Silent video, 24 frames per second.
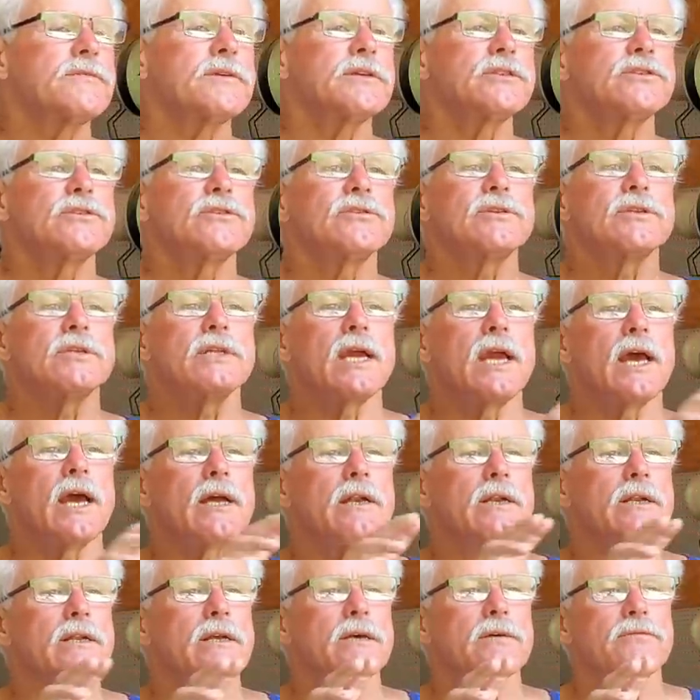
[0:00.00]
of it, you can
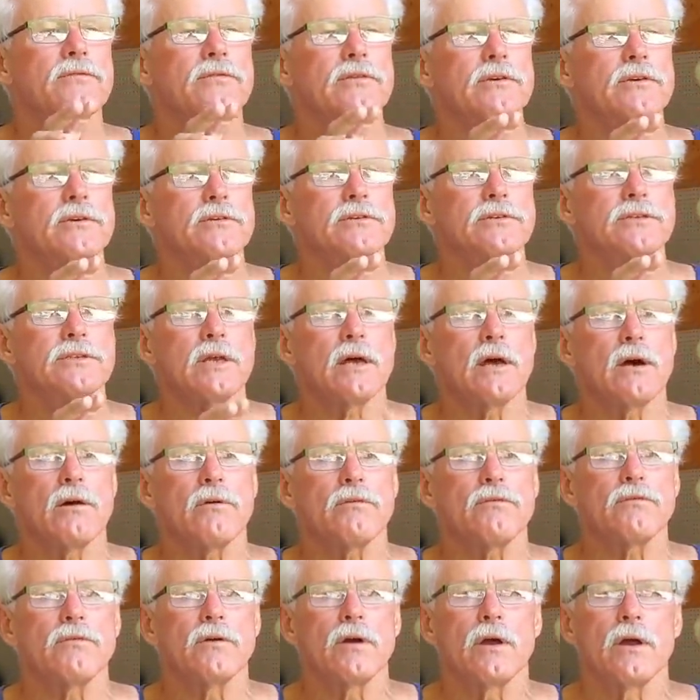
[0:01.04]
add it up for
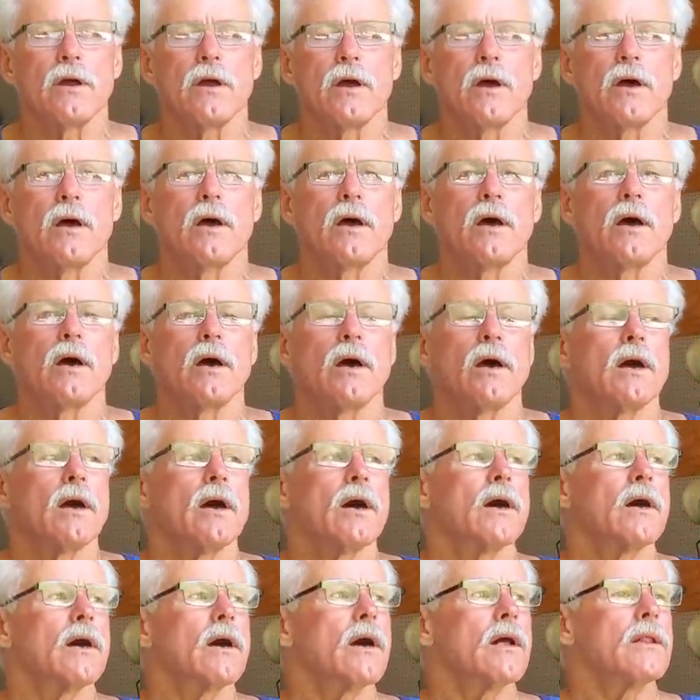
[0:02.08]
yourself.
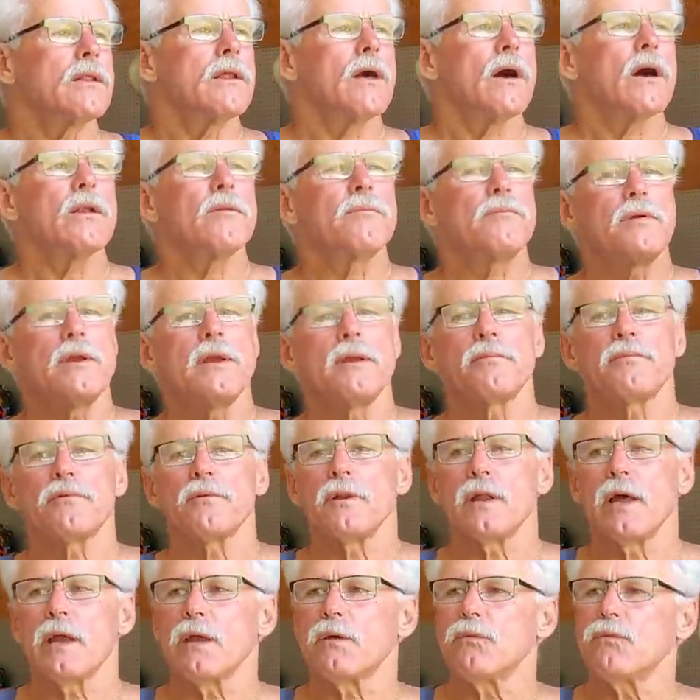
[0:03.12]
A lot of people are
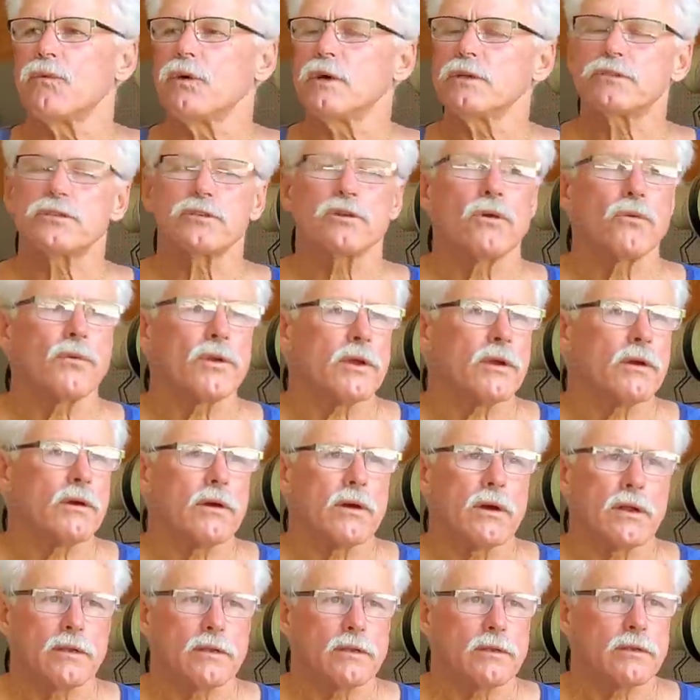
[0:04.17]
like, what's going
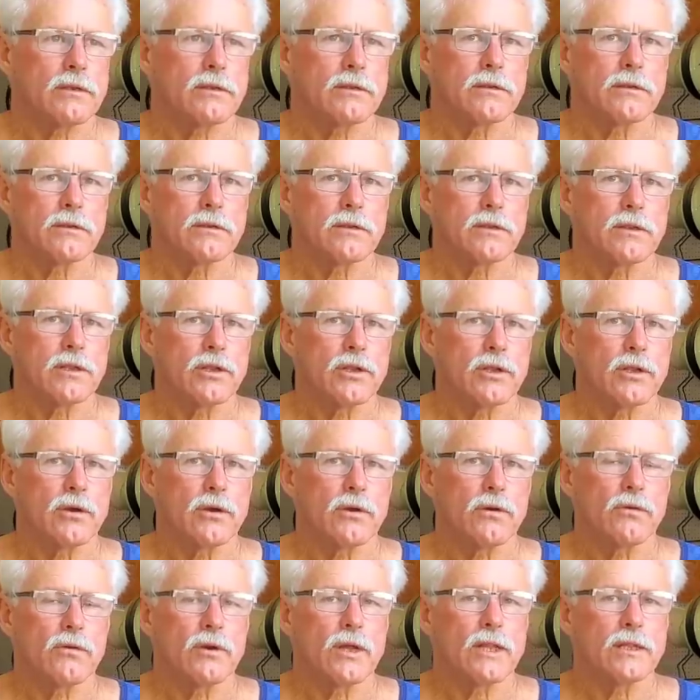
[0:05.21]
on? You
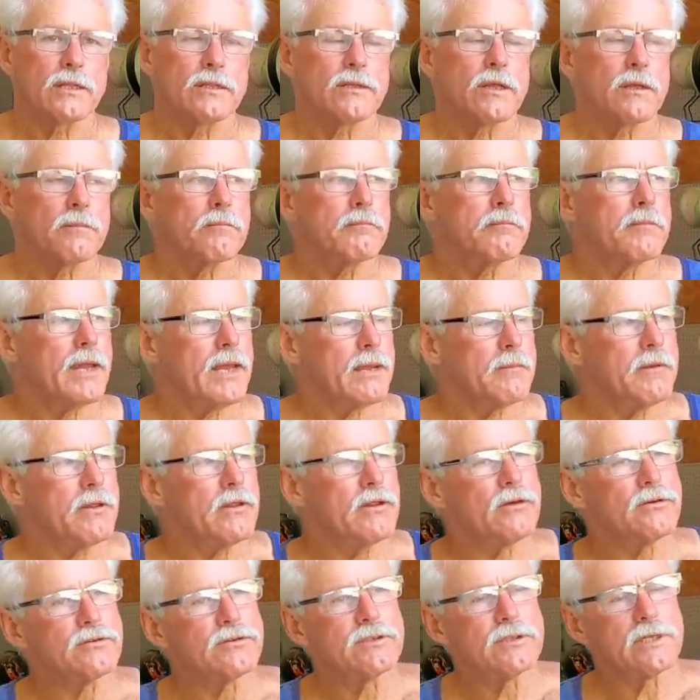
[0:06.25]
know, and maybe those